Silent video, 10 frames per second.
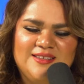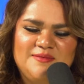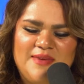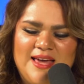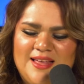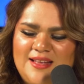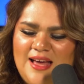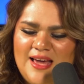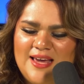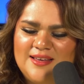Man,
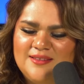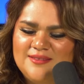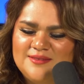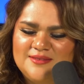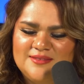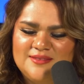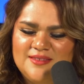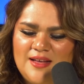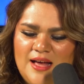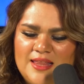I
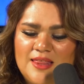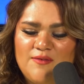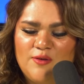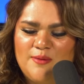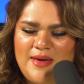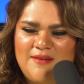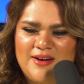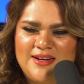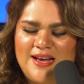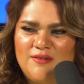I love where I'm at
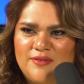right now.